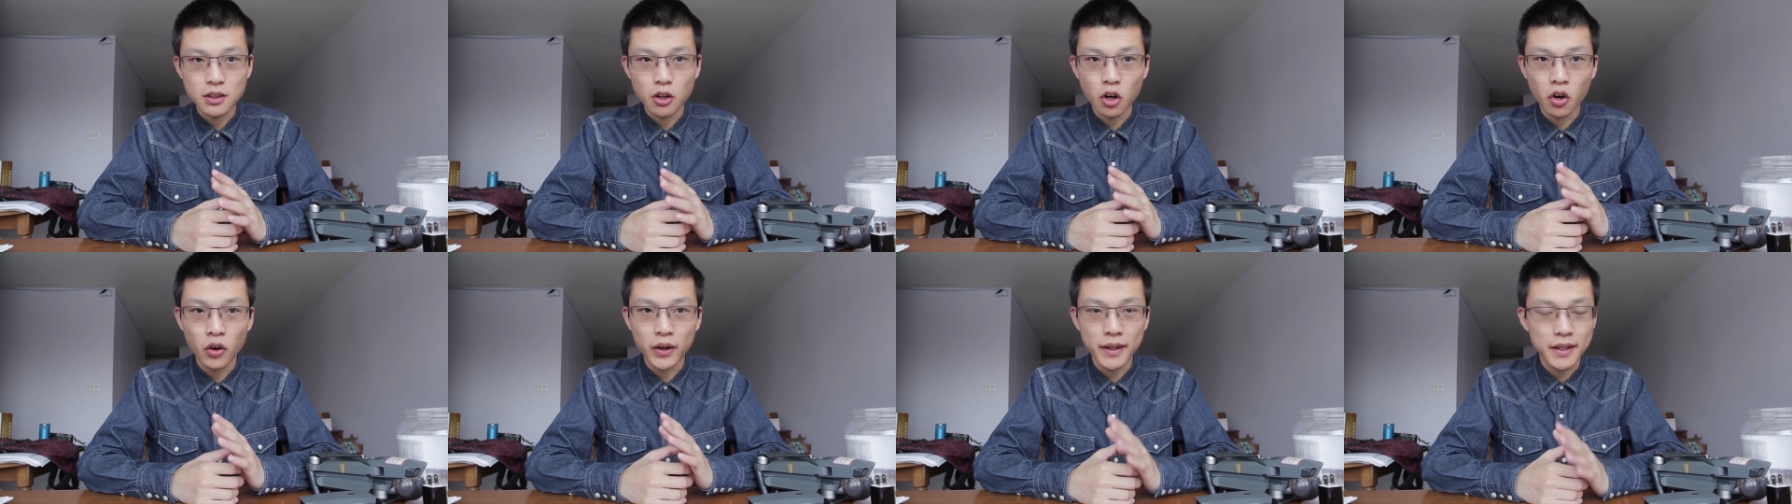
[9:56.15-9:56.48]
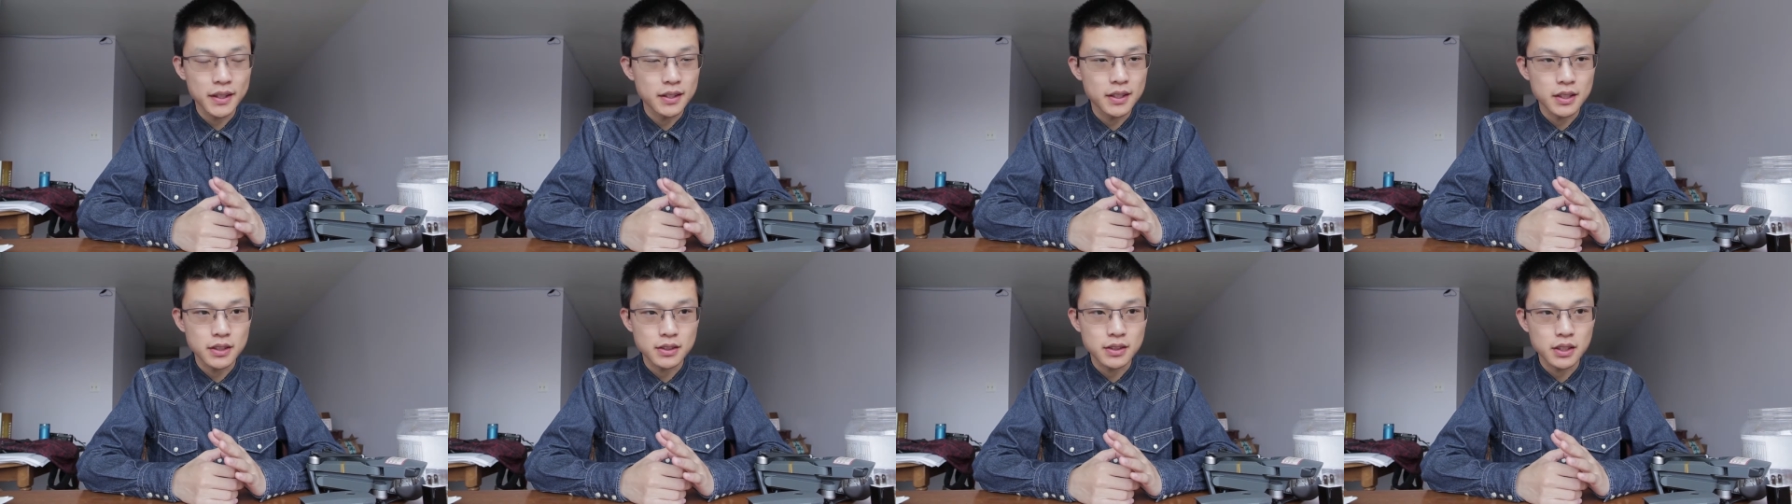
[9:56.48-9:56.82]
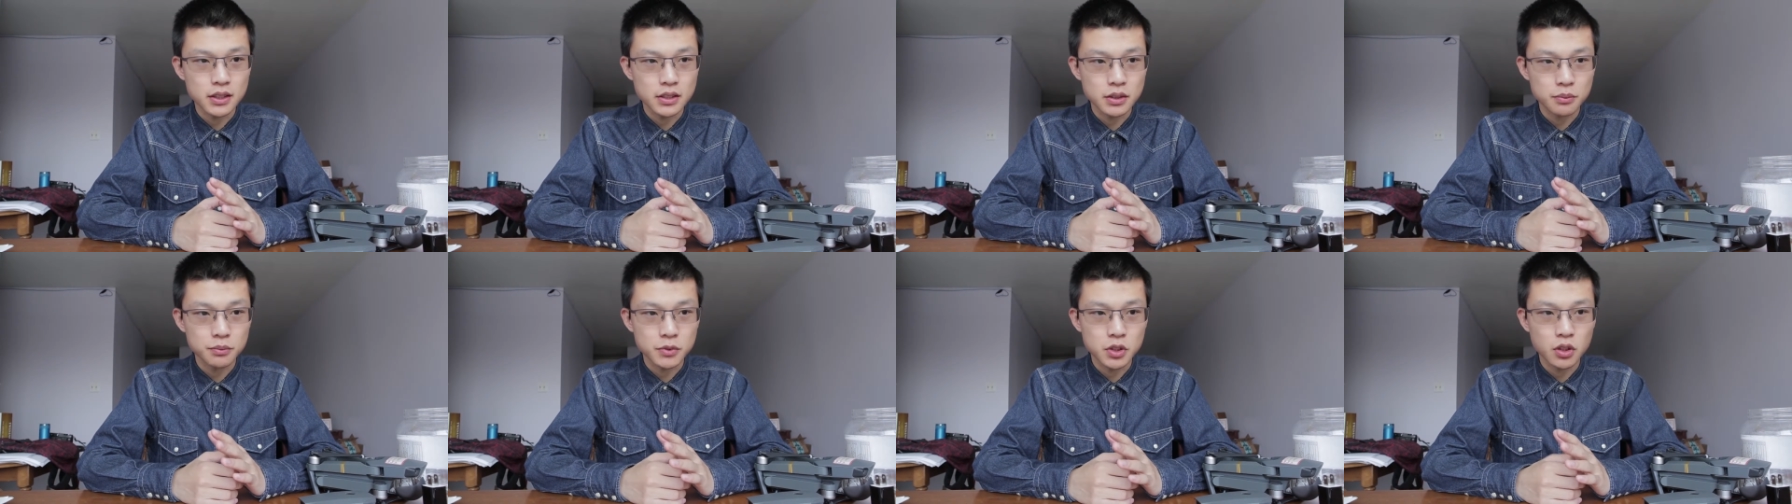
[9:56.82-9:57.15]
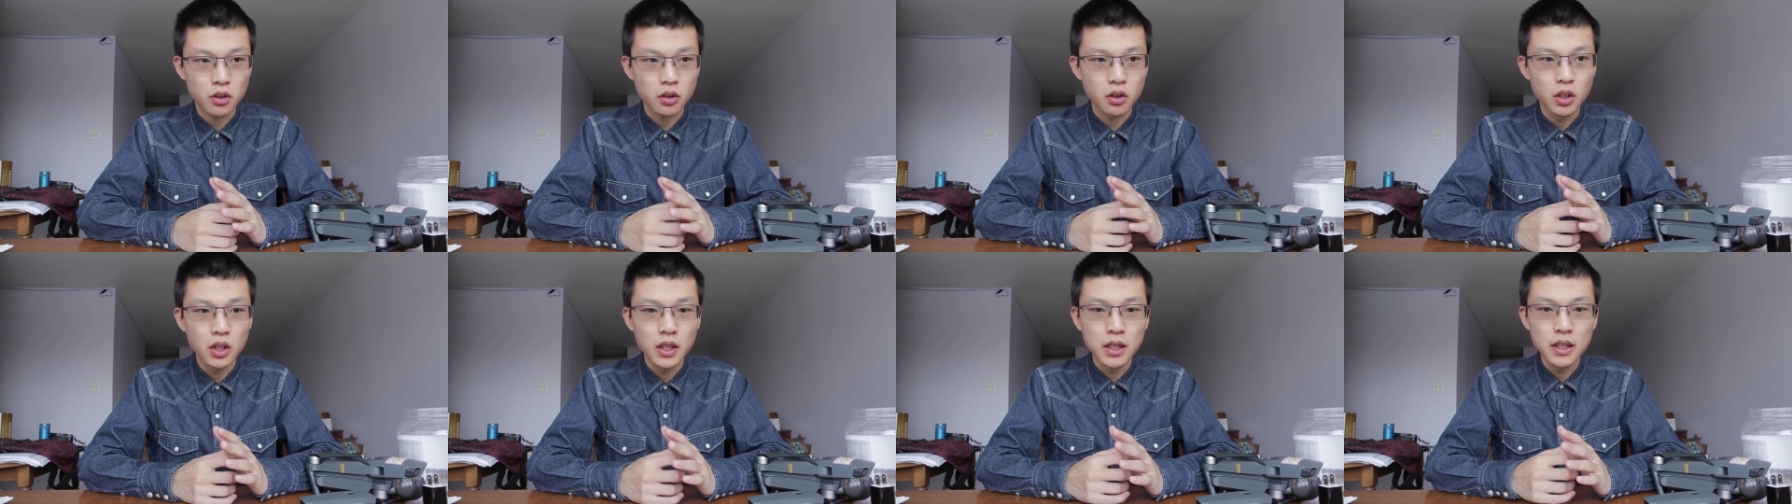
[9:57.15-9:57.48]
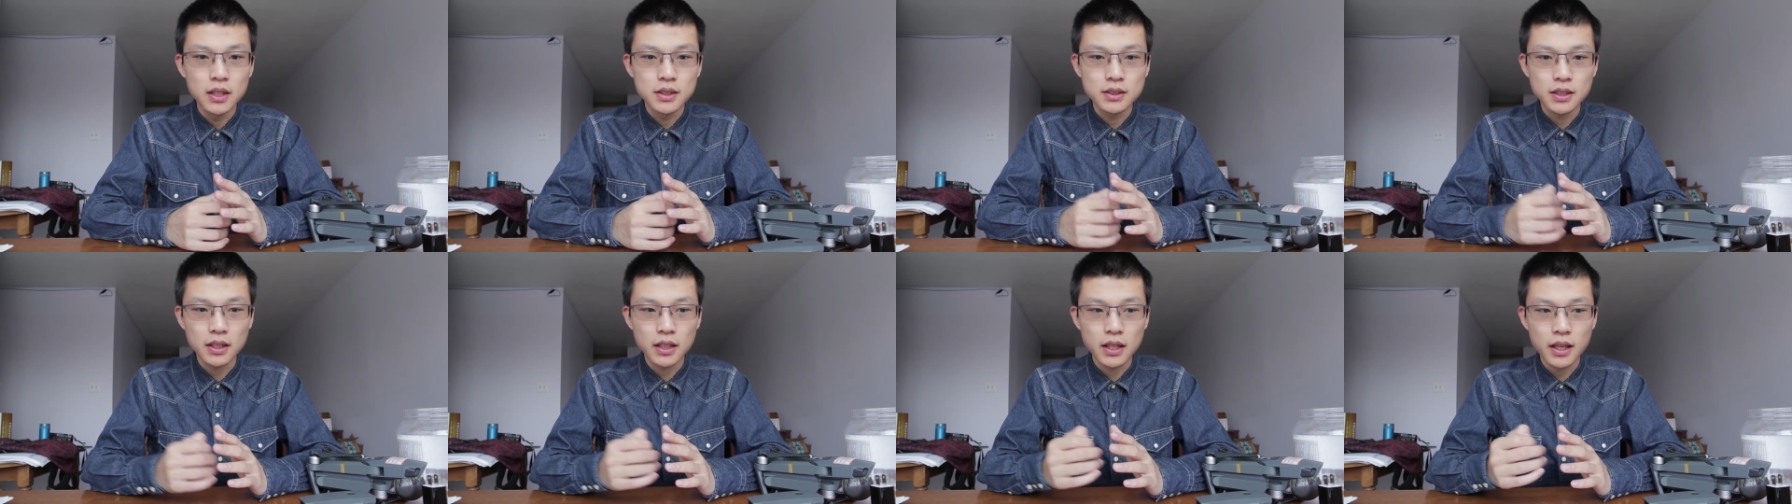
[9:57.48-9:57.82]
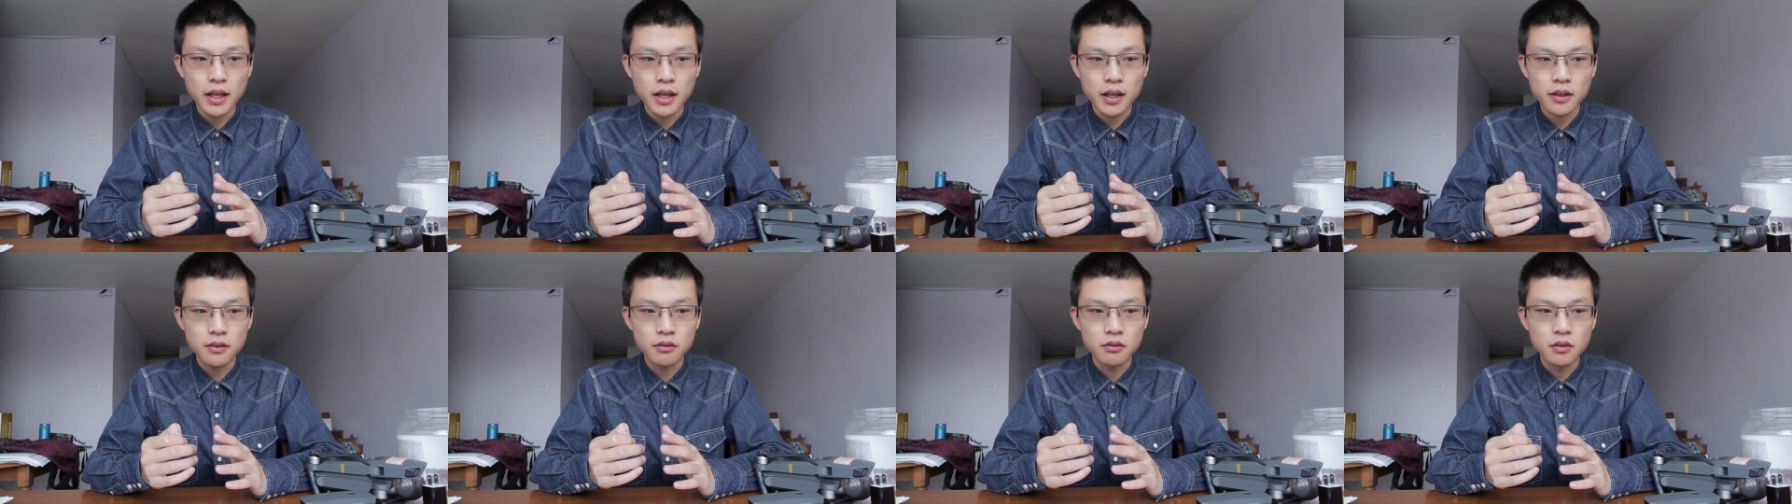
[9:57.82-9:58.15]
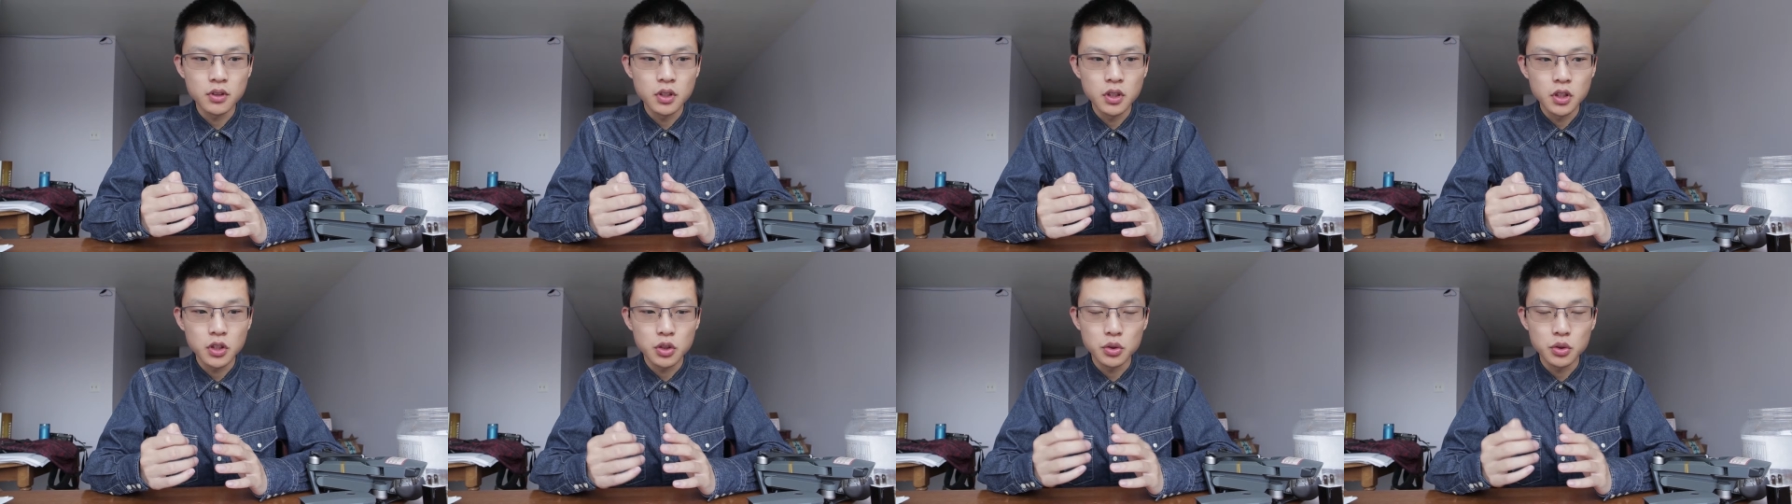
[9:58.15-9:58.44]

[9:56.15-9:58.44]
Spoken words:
or heating system, so they can